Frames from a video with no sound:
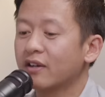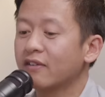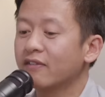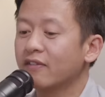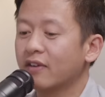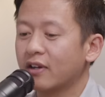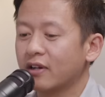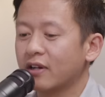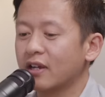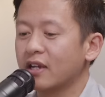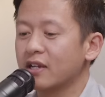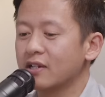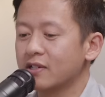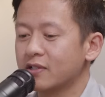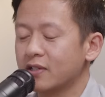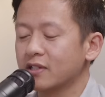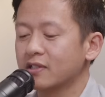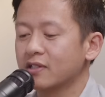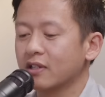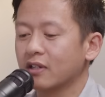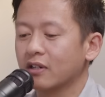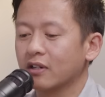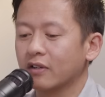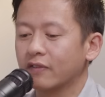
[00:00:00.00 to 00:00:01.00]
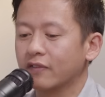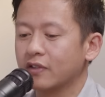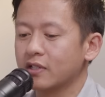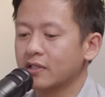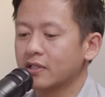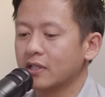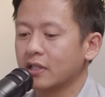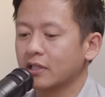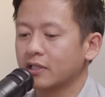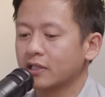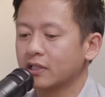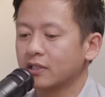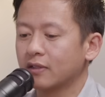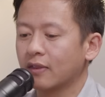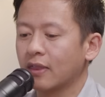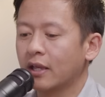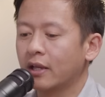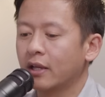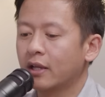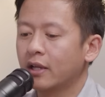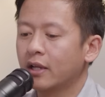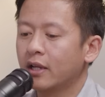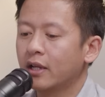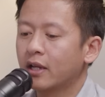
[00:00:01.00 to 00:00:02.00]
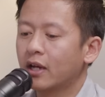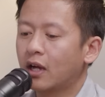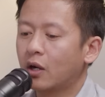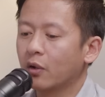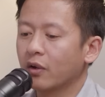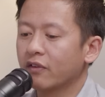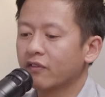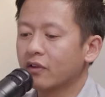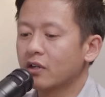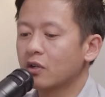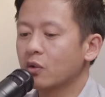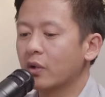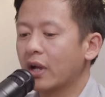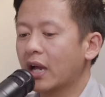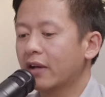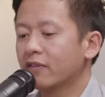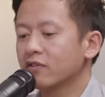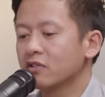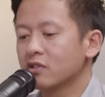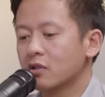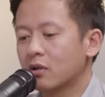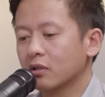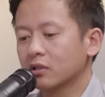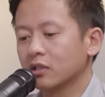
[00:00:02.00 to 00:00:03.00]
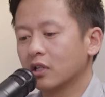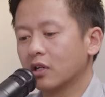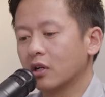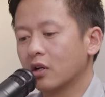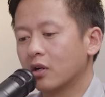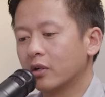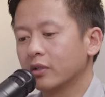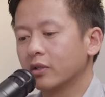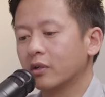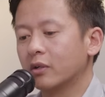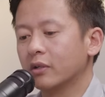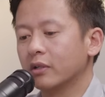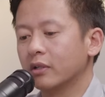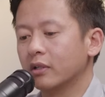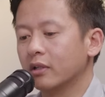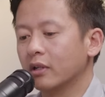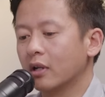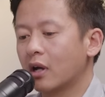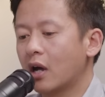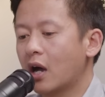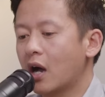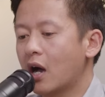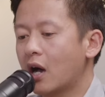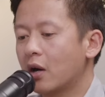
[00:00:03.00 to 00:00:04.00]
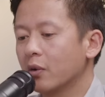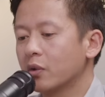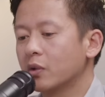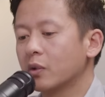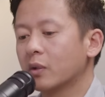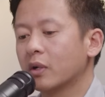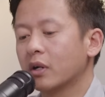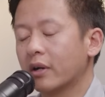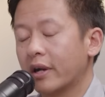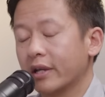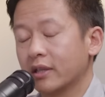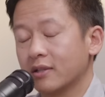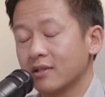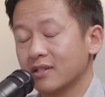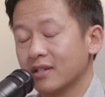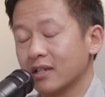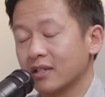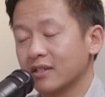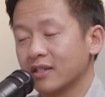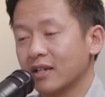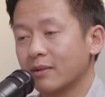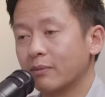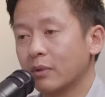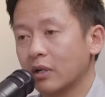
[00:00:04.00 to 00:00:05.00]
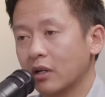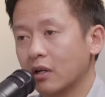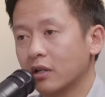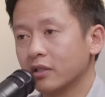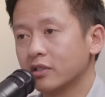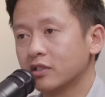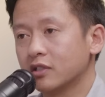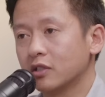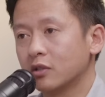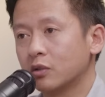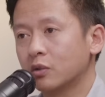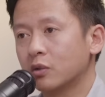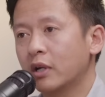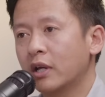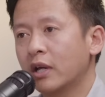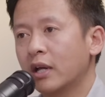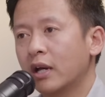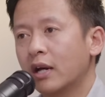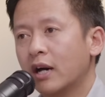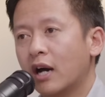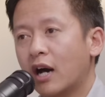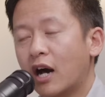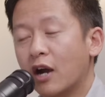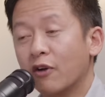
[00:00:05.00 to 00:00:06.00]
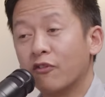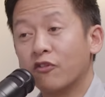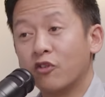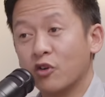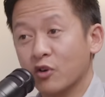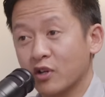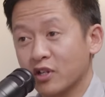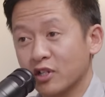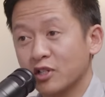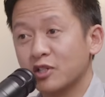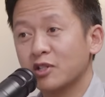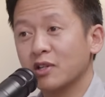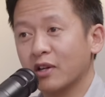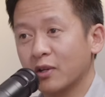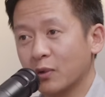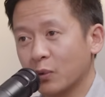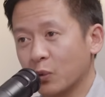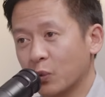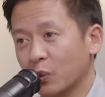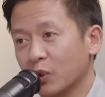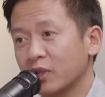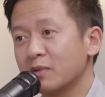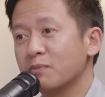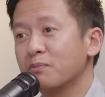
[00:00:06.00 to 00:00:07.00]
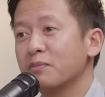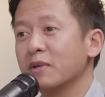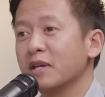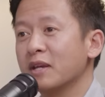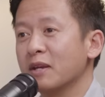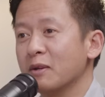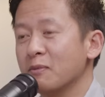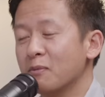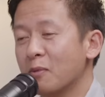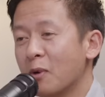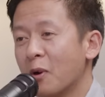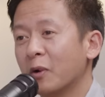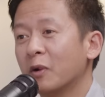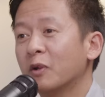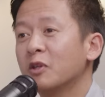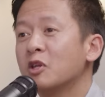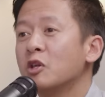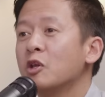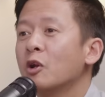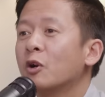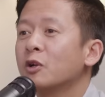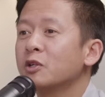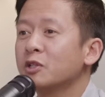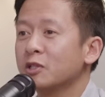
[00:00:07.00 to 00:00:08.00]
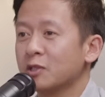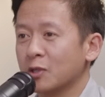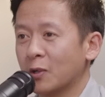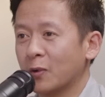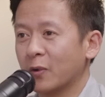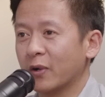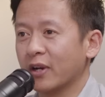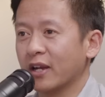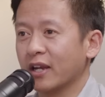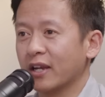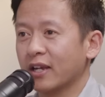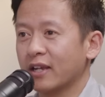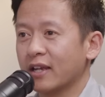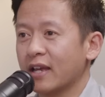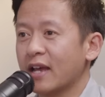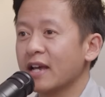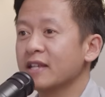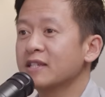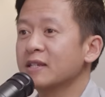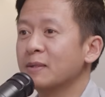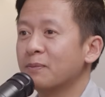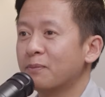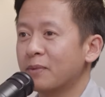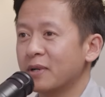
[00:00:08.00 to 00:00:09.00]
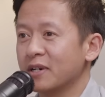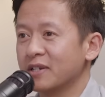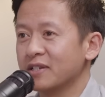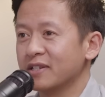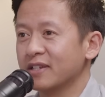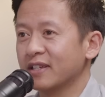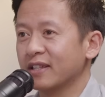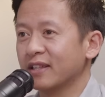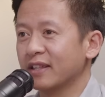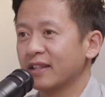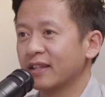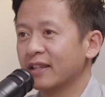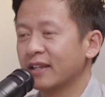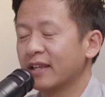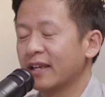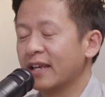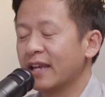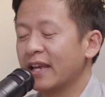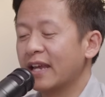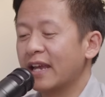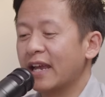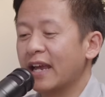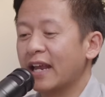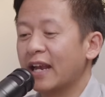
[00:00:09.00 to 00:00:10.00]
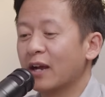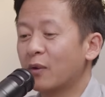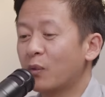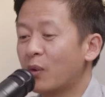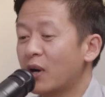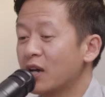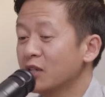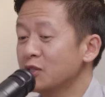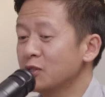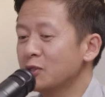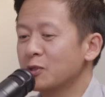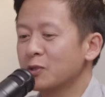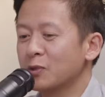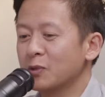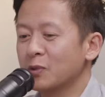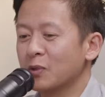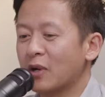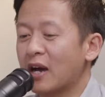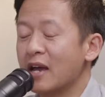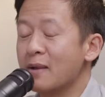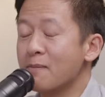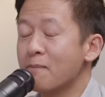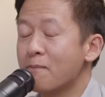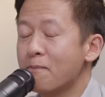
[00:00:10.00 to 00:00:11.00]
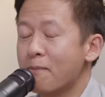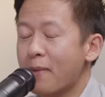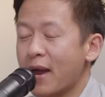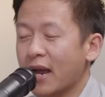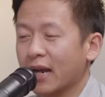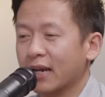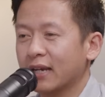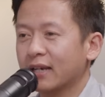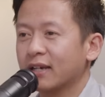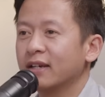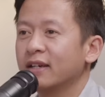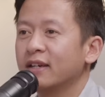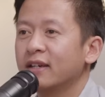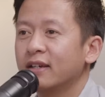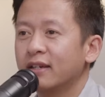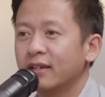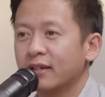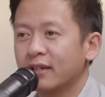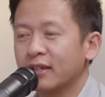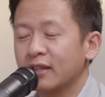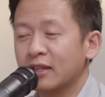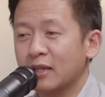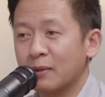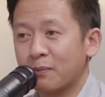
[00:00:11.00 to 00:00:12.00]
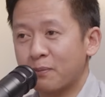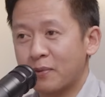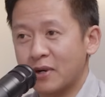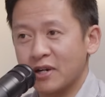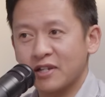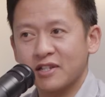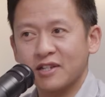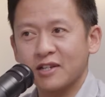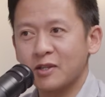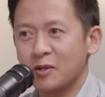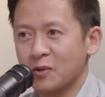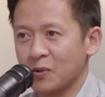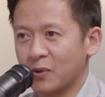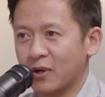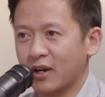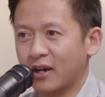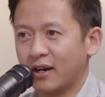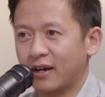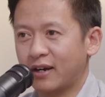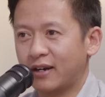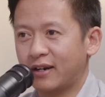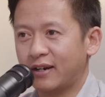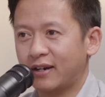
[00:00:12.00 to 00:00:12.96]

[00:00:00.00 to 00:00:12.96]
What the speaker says: very interesting conversation. However, you have talked a lot on how you cracked this exam a lot. So our focus would be more on your story as a person. And I want to unpack the person you are,